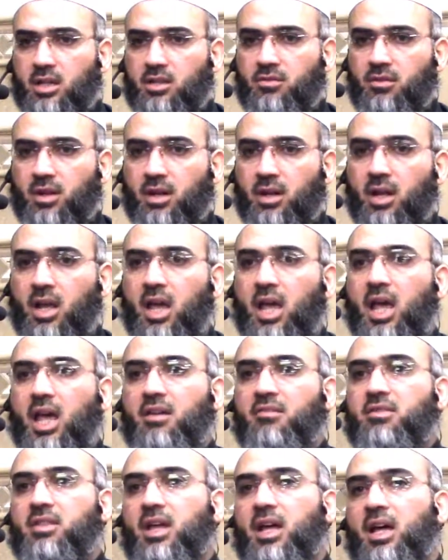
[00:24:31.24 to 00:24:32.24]
fair.
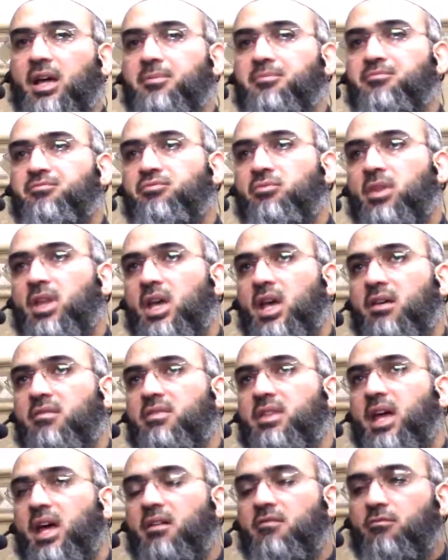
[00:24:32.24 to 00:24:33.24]
If
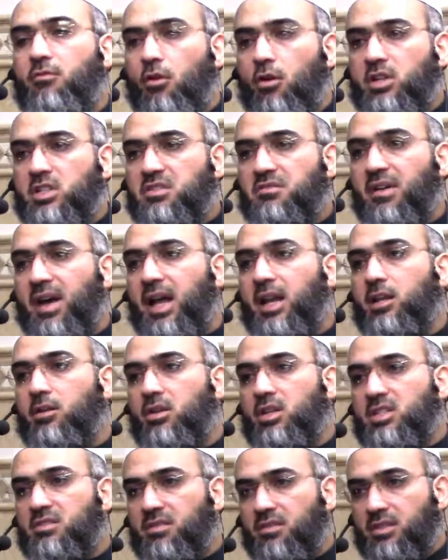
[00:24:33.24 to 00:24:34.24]
the invoice value
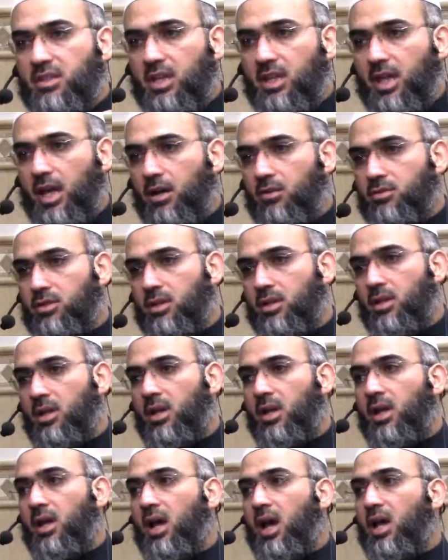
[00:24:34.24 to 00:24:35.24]
is 50,000
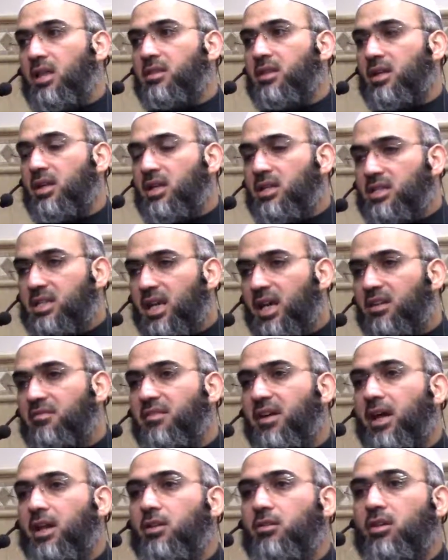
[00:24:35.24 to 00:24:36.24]
and the retail
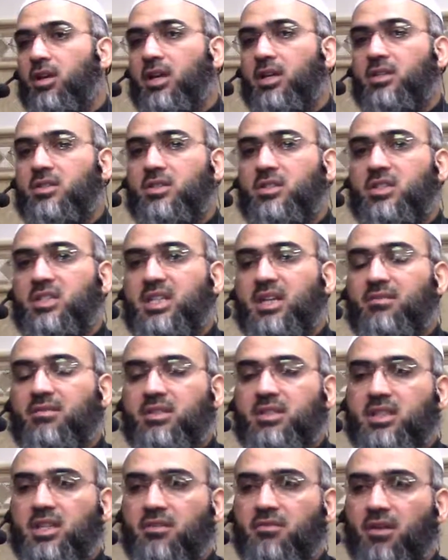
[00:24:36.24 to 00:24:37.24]
value is
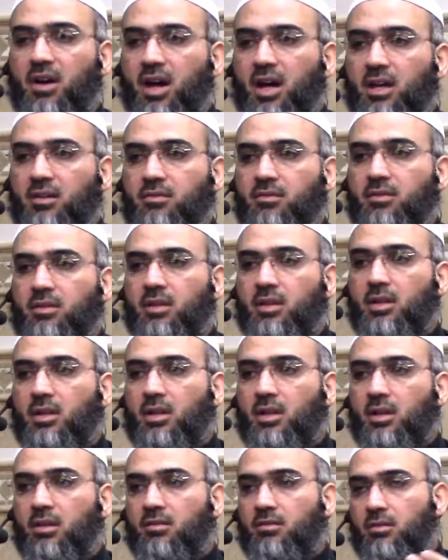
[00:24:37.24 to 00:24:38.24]

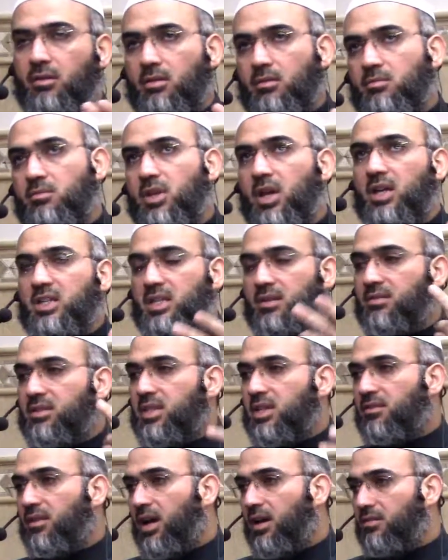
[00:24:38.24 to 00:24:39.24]

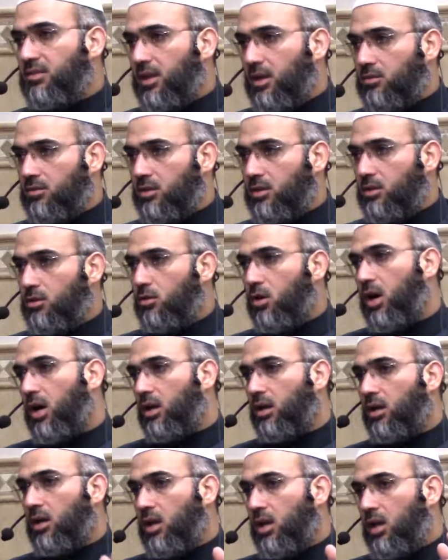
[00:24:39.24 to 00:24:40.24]
75,000, you
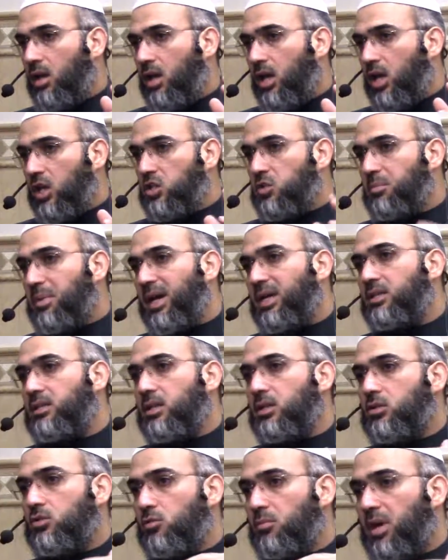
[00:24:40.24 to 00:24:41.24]
are
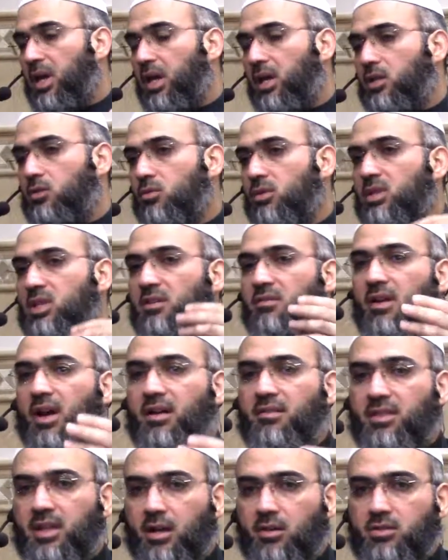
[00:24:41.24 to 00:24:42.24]
expected to make
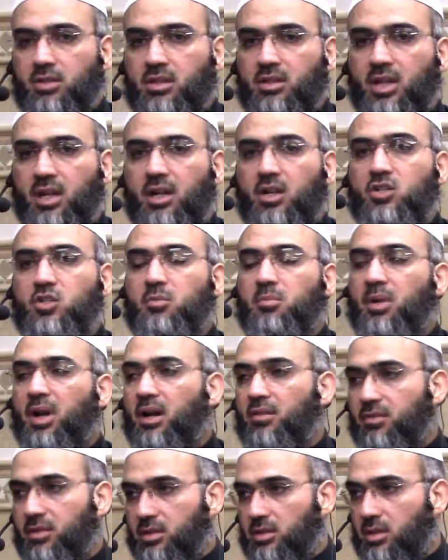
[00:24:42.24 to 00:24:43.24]
$25,000
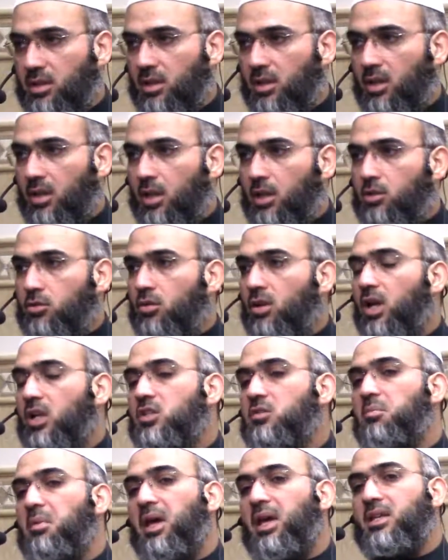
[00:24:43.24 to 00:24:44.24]
profit. Do
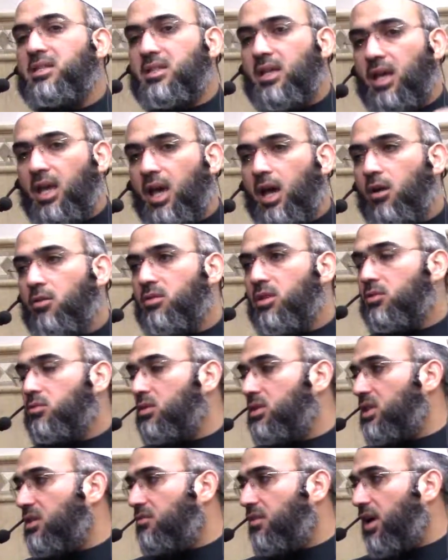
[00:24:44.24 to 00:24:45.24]
not pay zakat on the
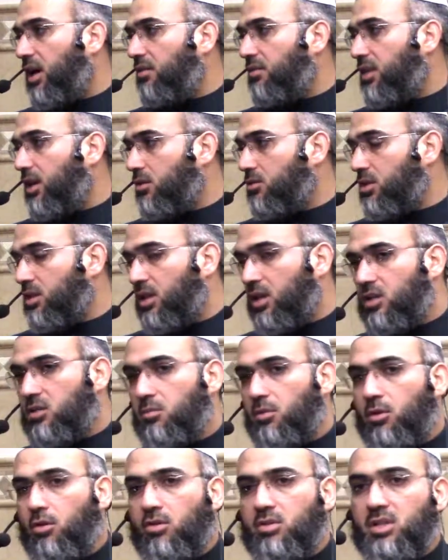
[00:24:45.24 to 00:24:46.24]
$25,000,
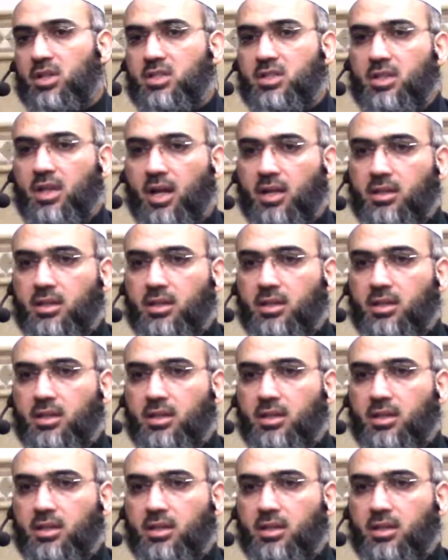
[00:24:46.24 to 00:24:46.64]
because it's